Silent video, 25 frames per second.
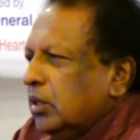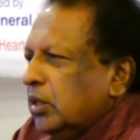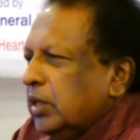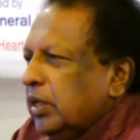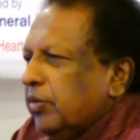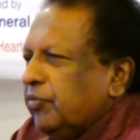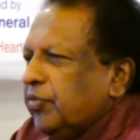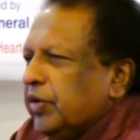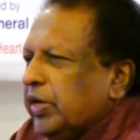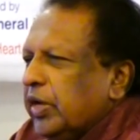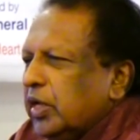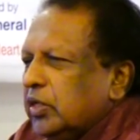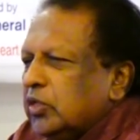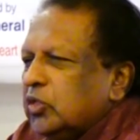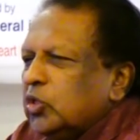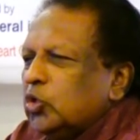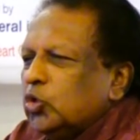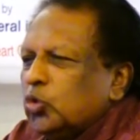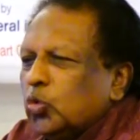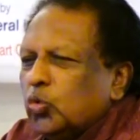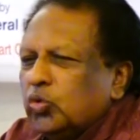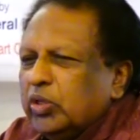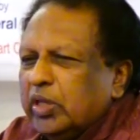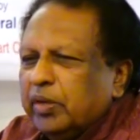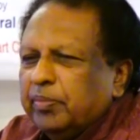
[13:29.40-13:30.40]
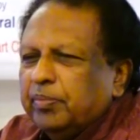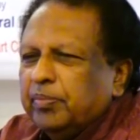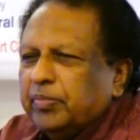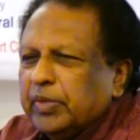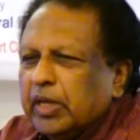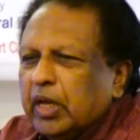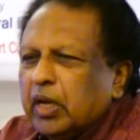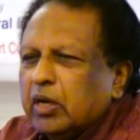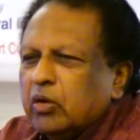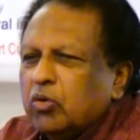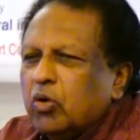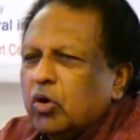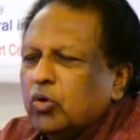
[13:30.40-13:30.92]
if it doesn't suit them.
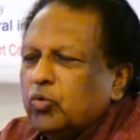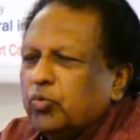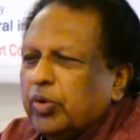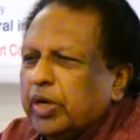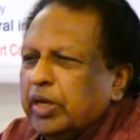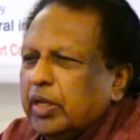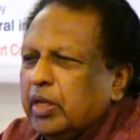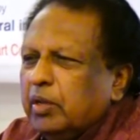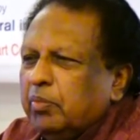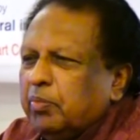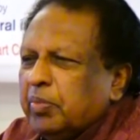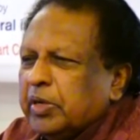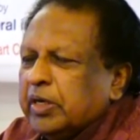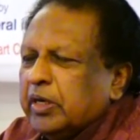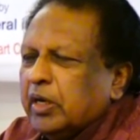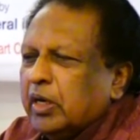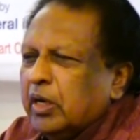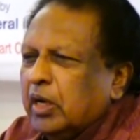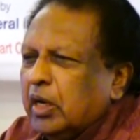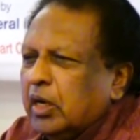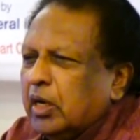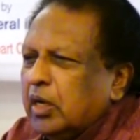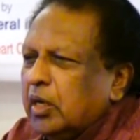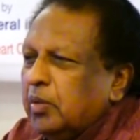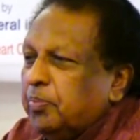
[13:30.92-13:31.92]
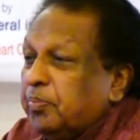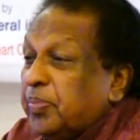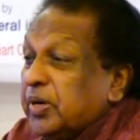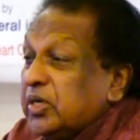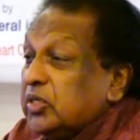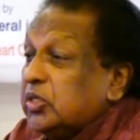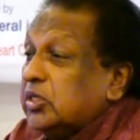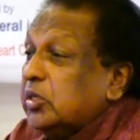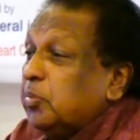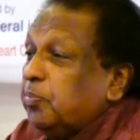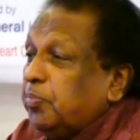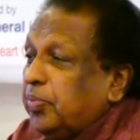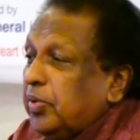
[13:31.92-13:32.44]
They are not very particularly
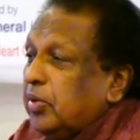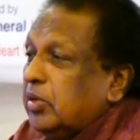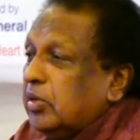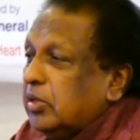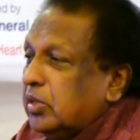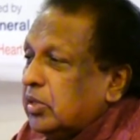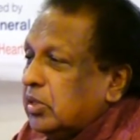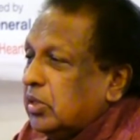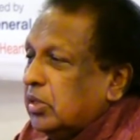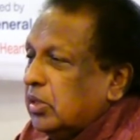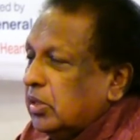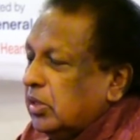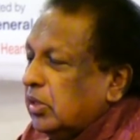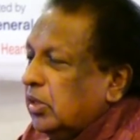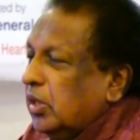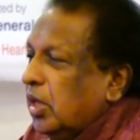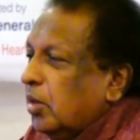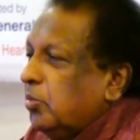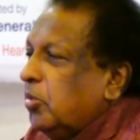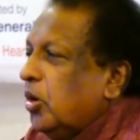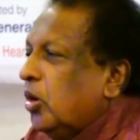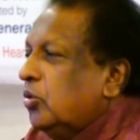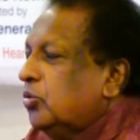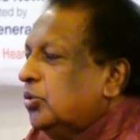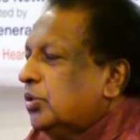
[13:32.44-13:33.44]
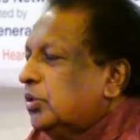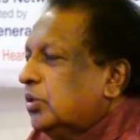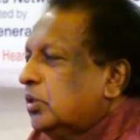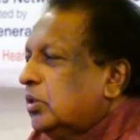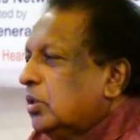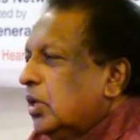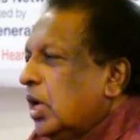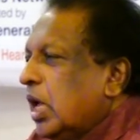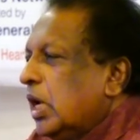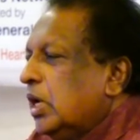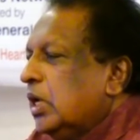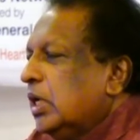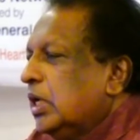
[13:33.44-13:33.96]
principled about
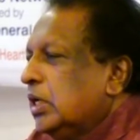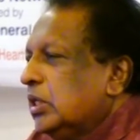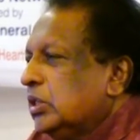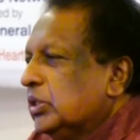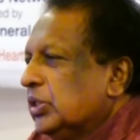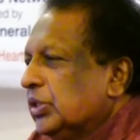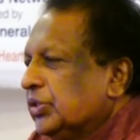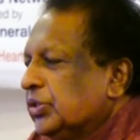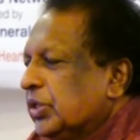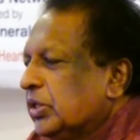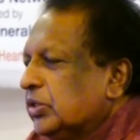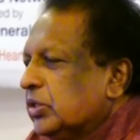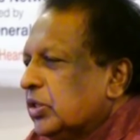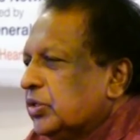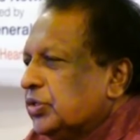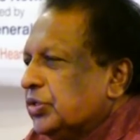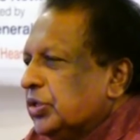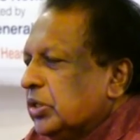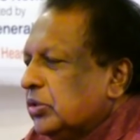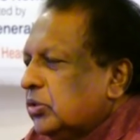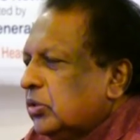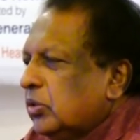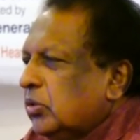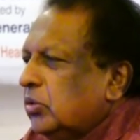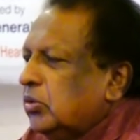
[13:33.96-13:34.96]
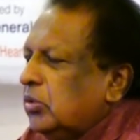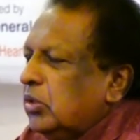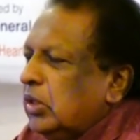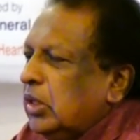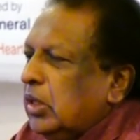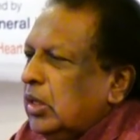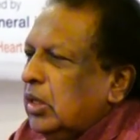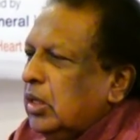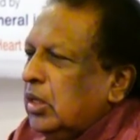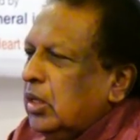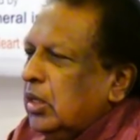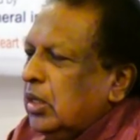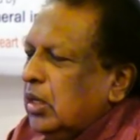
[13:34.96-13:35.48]
alliances, etc. So
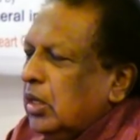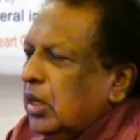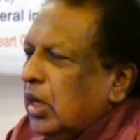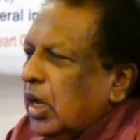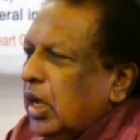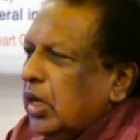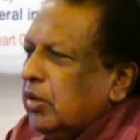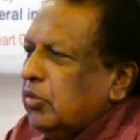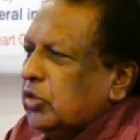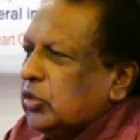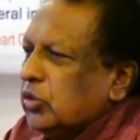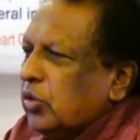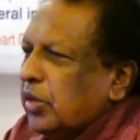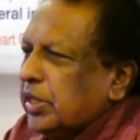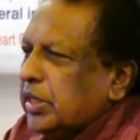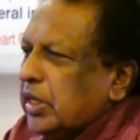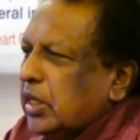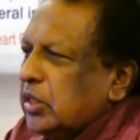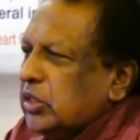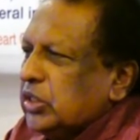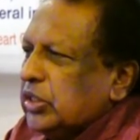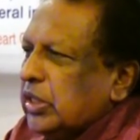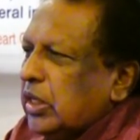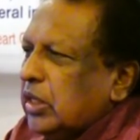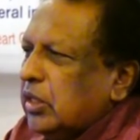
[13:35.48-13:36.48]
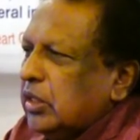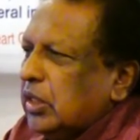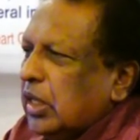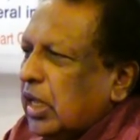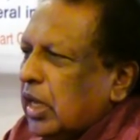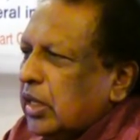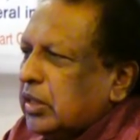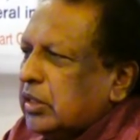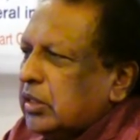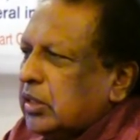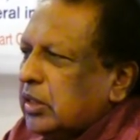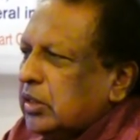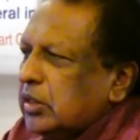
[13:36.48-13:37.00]
I was quite concerned
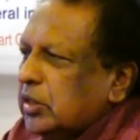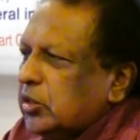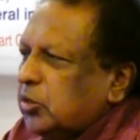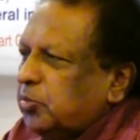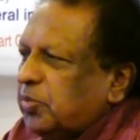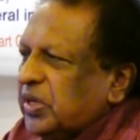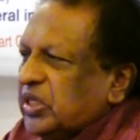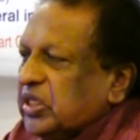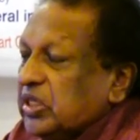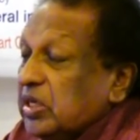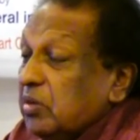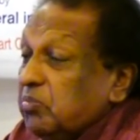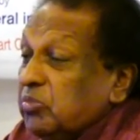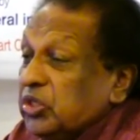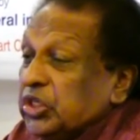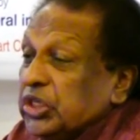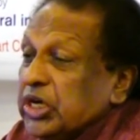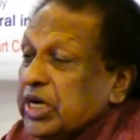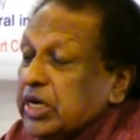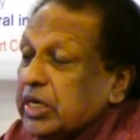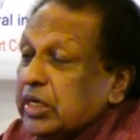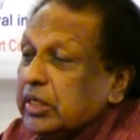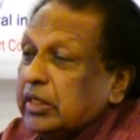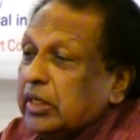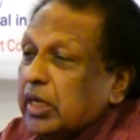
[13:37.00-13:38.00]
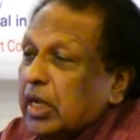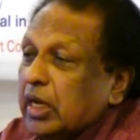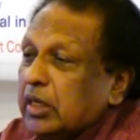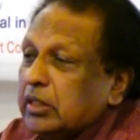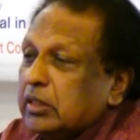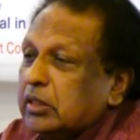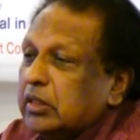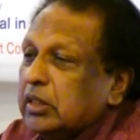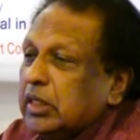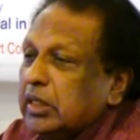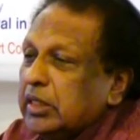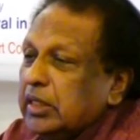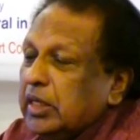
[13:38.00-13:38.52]
that this presumption
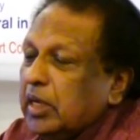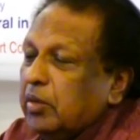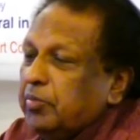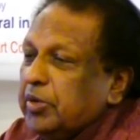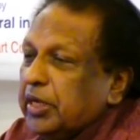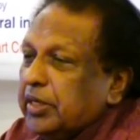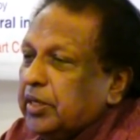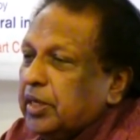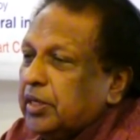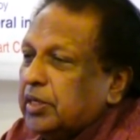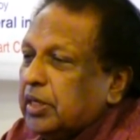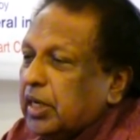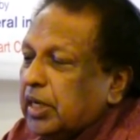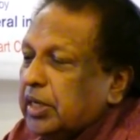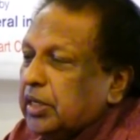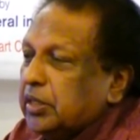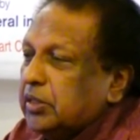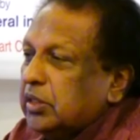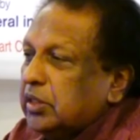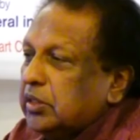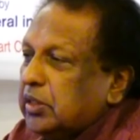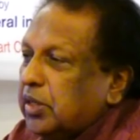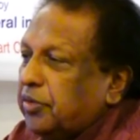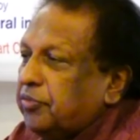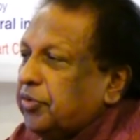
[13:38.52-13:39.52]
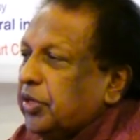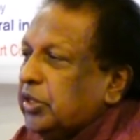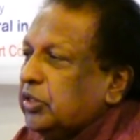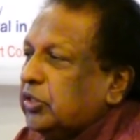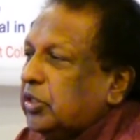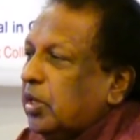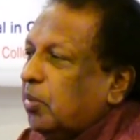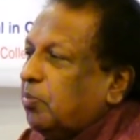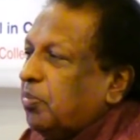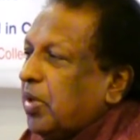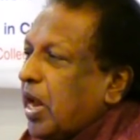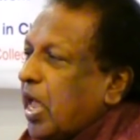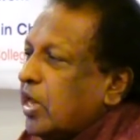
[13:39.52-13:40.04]
that India-American relations have reached
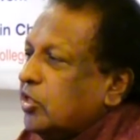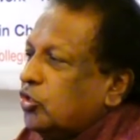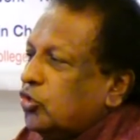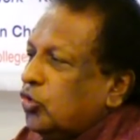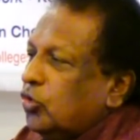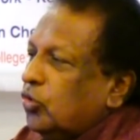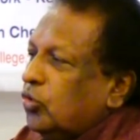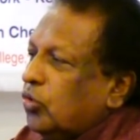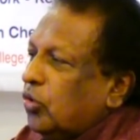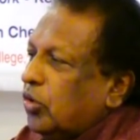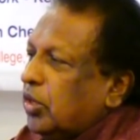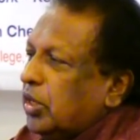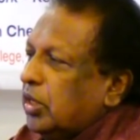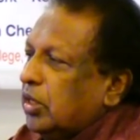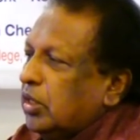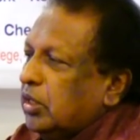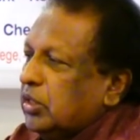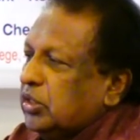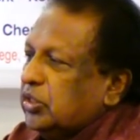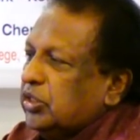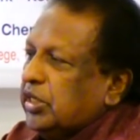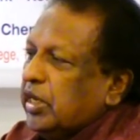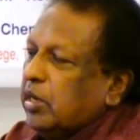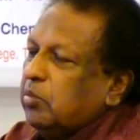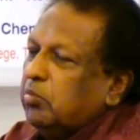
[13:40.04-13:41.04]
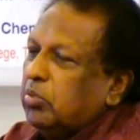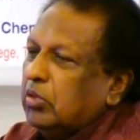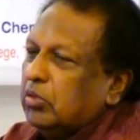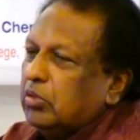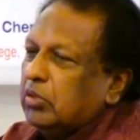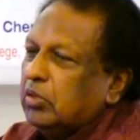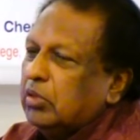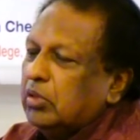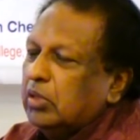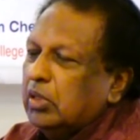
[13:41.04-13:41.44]
a plateau or a stable